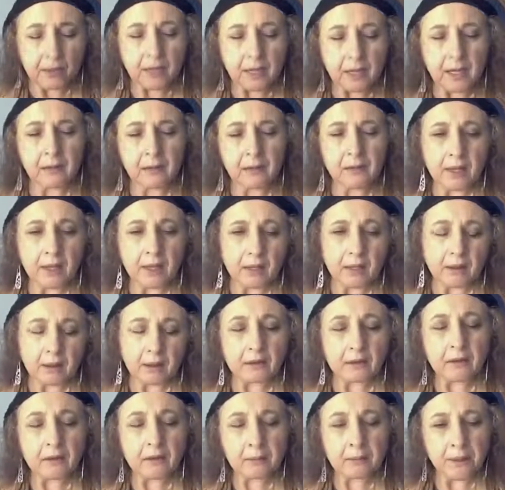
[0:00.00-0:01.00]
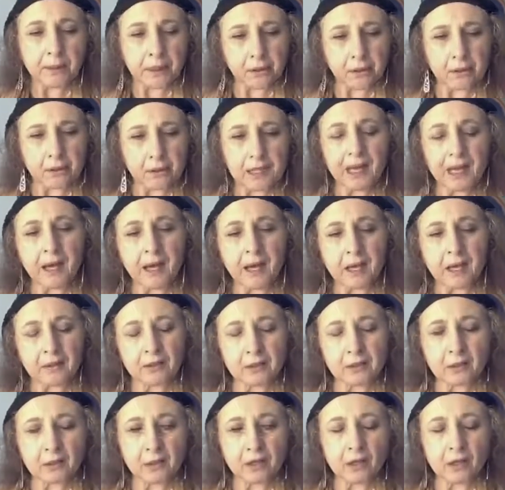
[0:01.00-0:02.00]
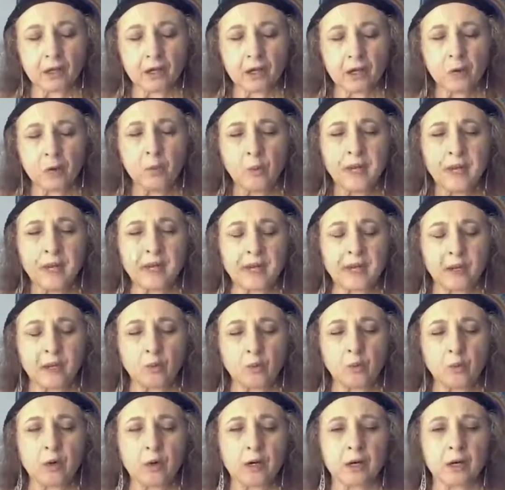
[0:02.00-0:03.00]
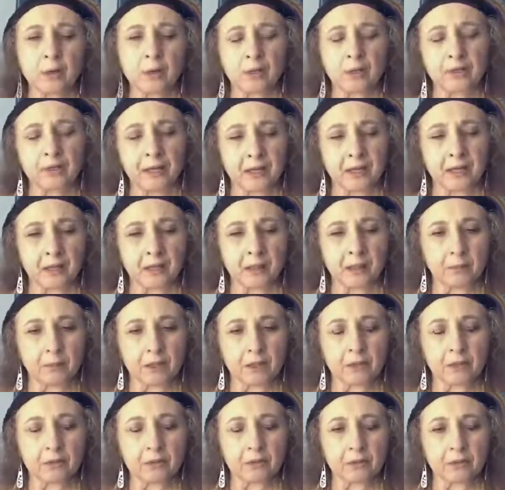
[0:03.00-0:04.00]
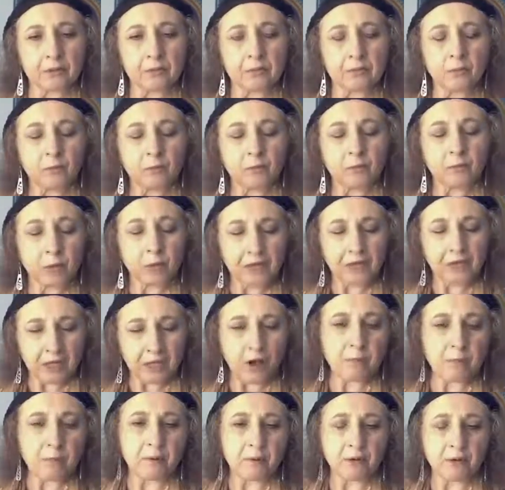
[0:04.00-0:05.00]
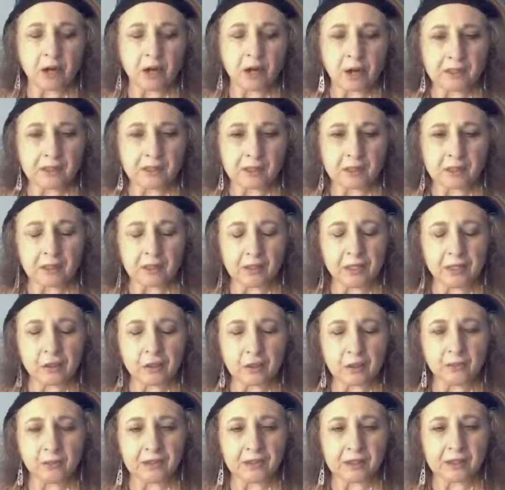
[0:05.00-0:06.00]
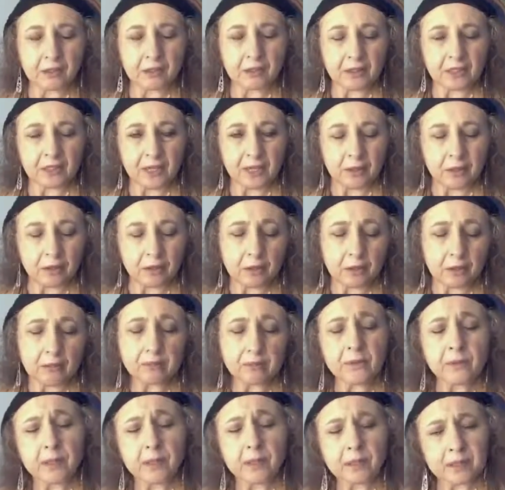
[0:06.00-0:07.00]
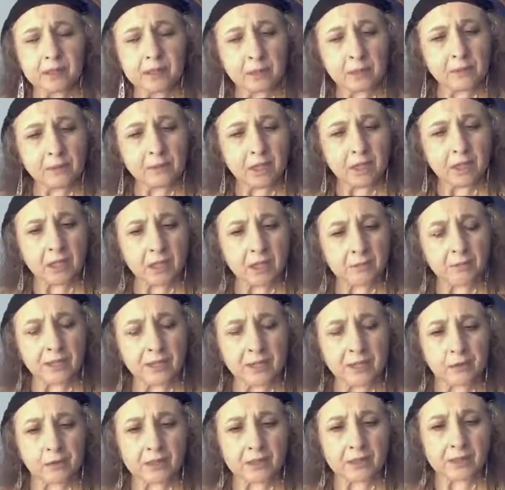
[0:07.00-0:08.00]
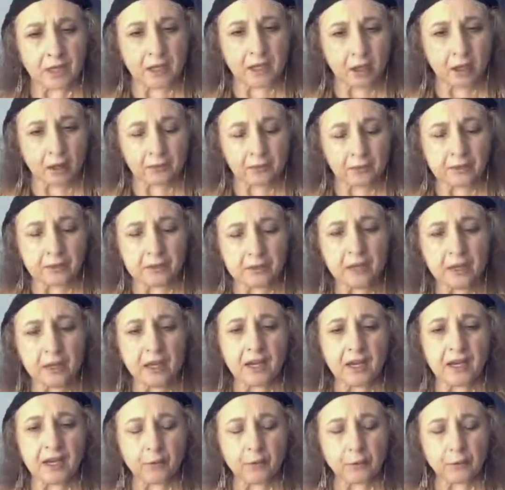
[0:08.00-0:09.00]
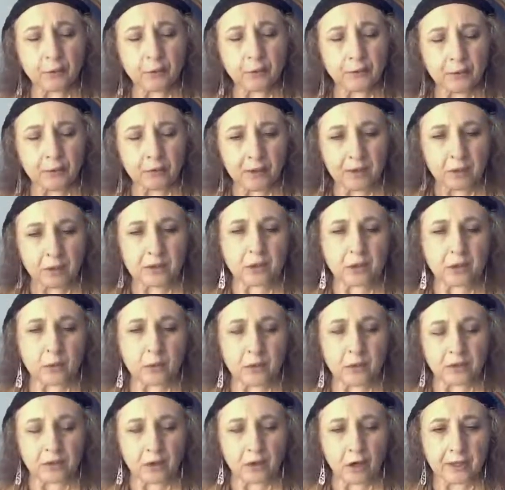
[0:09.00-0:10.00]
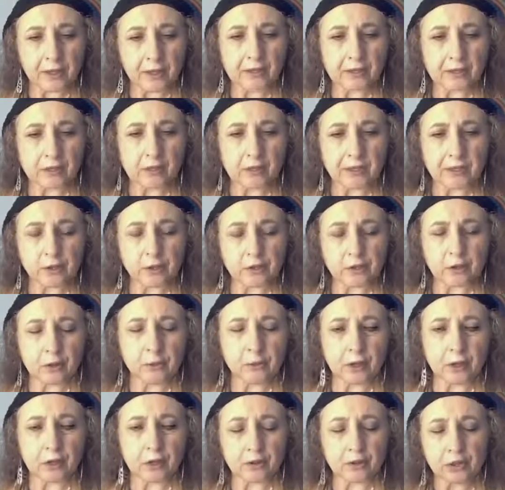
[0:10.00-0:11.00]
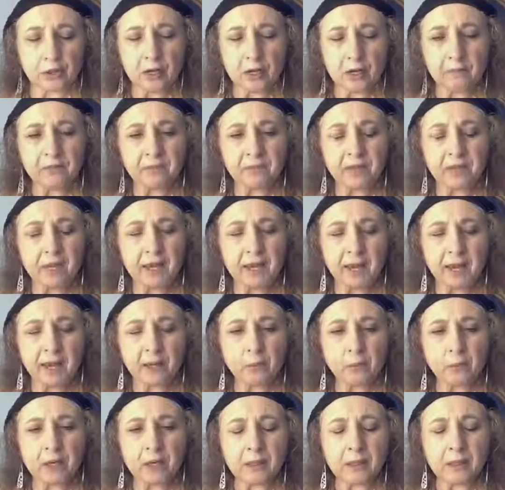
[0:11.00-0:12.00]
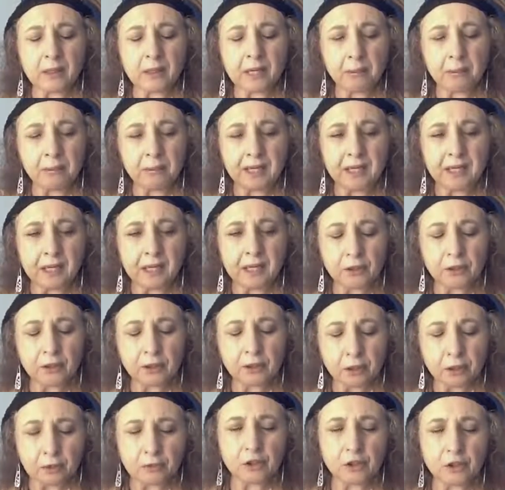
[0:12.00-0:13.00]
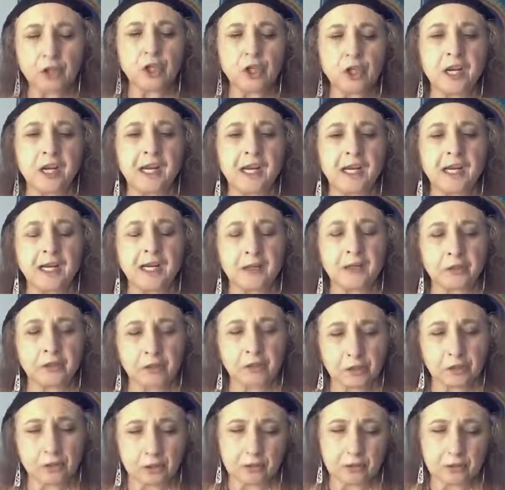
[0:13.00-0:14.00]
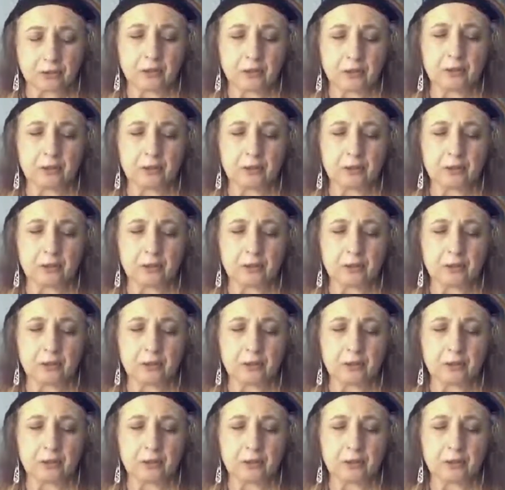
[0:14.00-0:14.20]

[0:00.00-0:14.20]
And then, better yet, we can work with that image with the help of a constellation facilitator, sometimes by ourselves if we're familiar with the constellation approach, and we can begin to change